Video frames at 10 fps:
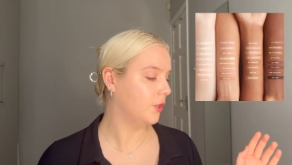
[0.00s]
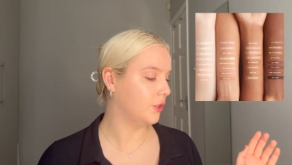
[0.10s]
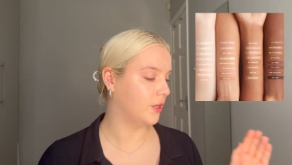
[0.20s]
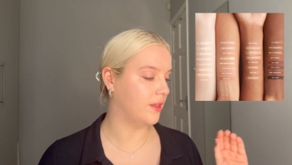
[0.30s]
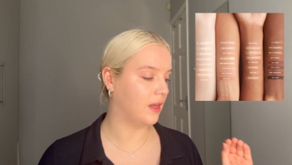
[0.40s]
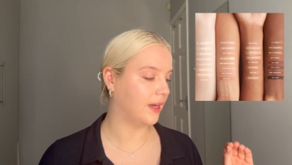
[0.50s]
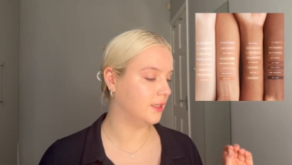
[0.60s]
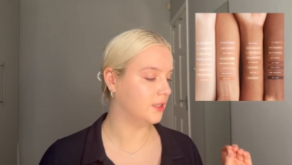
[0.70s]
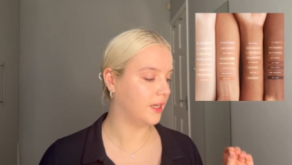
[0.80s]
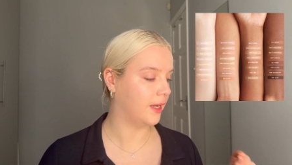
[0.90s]
you know, the
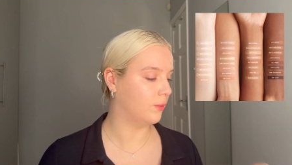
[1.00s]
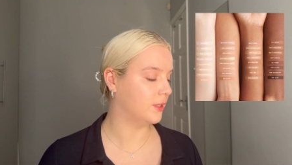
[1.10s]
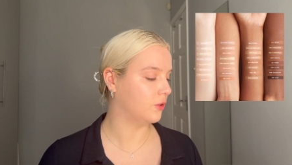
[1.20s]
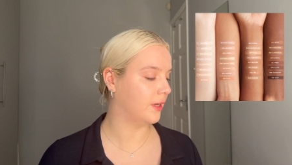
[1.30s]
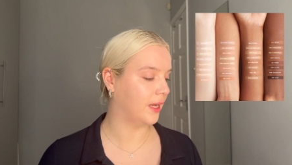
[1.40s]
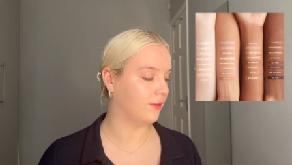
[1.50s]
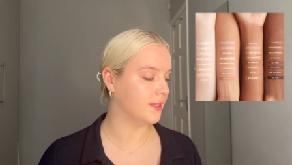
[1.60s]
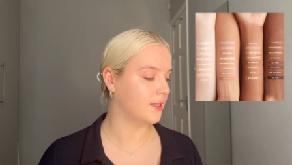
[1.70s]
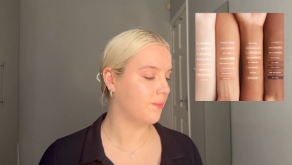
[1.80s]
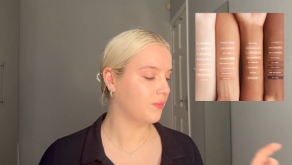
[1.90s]
lightest shade, which on here
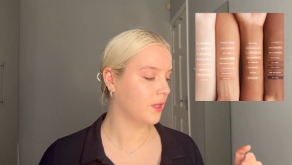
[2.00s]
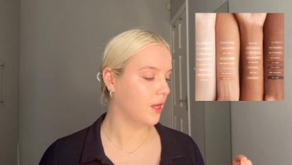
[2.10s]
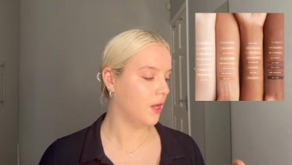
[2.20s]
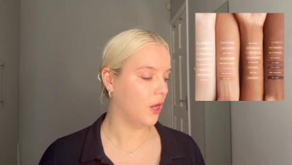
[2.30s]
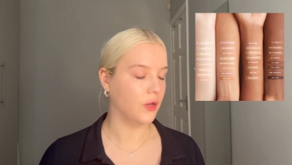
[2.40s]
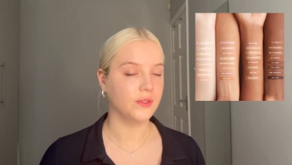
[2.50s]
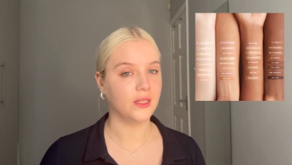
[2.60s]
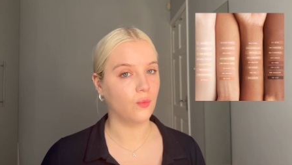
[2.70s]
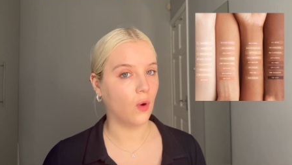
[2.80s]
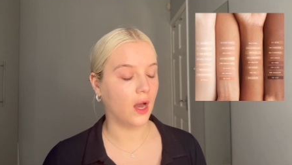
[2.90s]
is
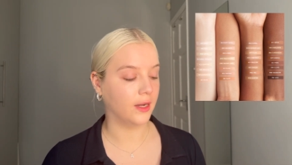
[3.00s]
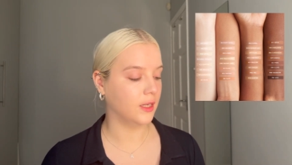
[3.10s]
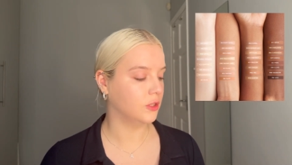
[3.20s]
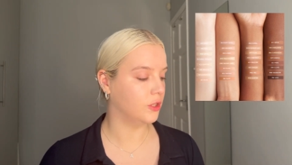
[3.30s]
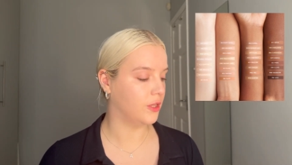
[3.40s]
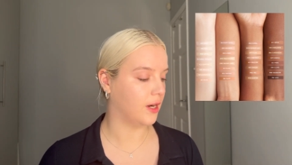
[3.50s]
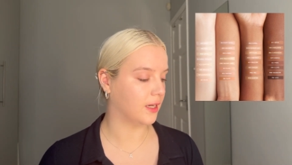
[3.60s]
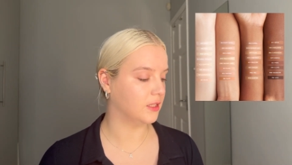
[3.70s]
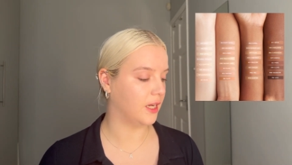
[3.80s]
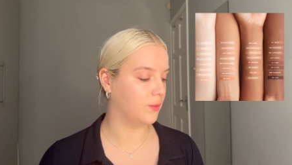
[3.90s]
OC1 to the
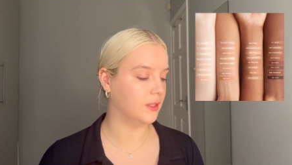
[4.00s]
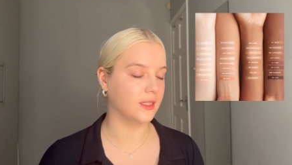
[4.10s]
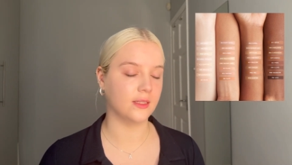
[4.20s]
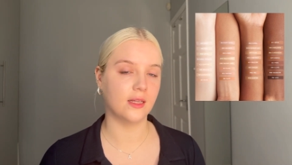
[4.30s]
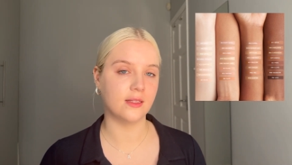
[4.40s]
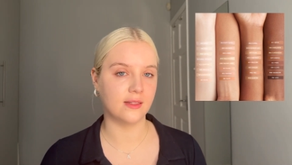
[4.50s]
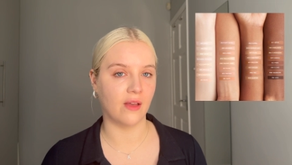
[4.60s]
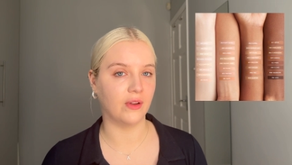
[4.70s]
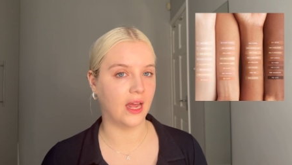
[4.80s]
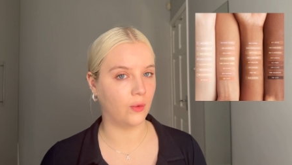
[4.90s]
darkest shade, which is
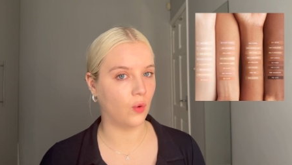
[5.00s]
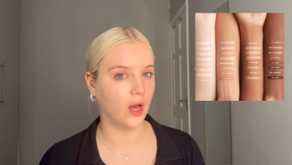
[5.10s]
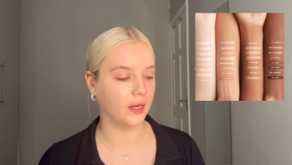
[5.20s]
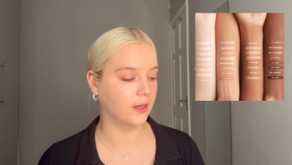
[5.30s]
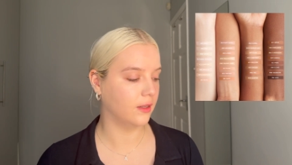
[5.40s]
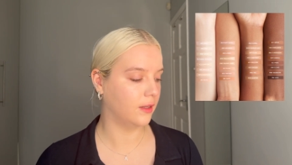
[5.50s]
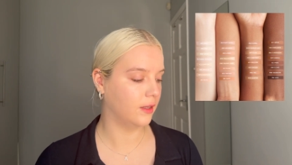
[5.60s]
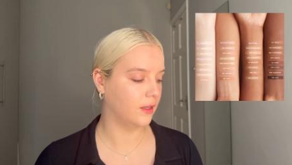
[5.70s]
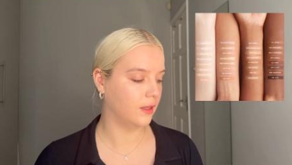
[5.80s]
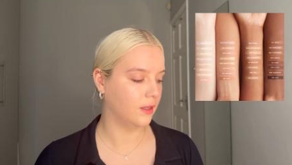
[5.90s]
7N1.
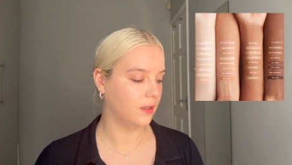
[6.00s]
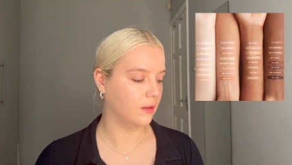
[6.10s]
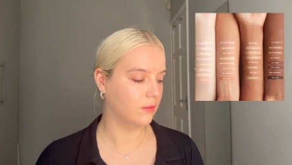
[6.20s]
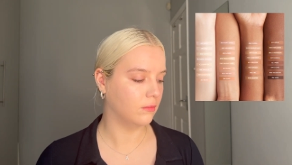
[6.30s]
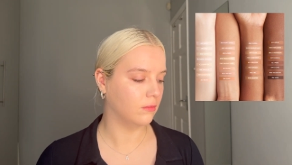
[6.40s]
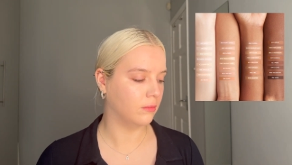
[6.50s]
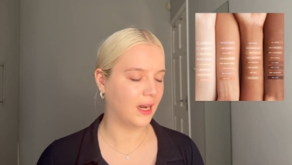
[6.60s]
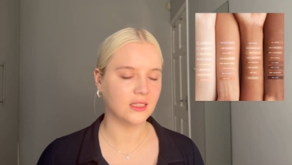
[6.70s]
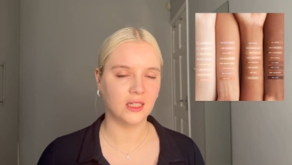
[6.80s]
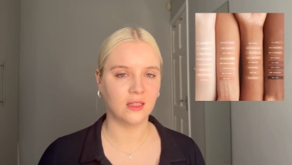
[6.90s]
But
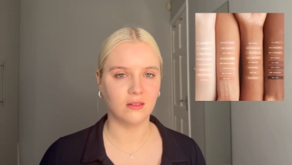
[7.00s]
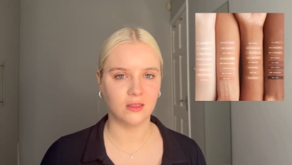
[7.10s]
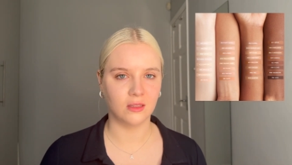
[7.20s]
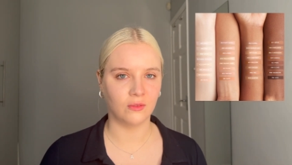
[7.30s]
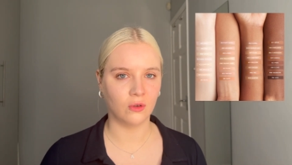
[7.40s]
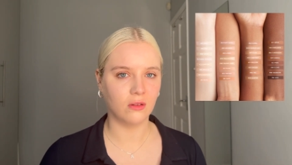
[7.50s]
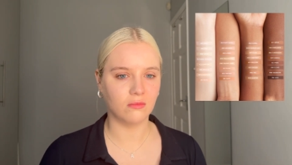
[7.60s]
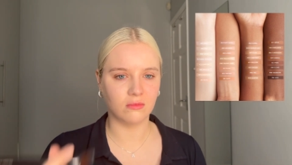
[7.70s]
actually you've got